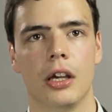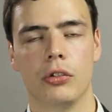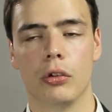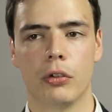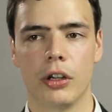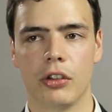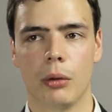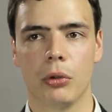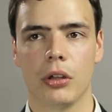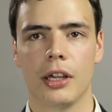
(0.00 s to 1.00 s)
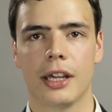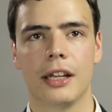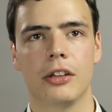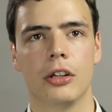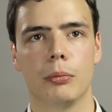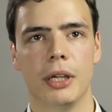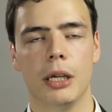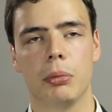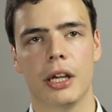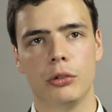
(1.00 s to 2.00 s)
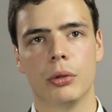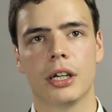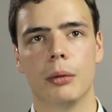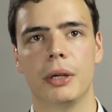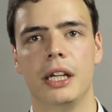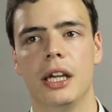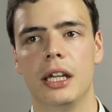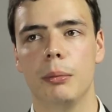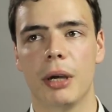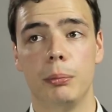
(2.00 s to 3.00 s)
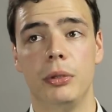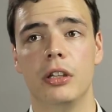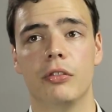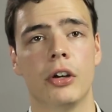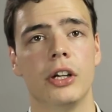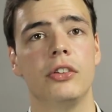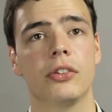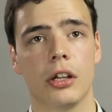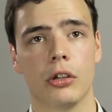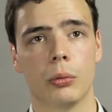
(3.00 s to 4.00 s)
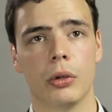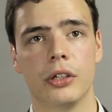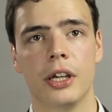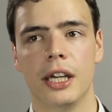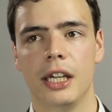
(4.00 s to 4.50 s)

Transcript: So for example, a candidate may apply to a company and he might be a very stellar one.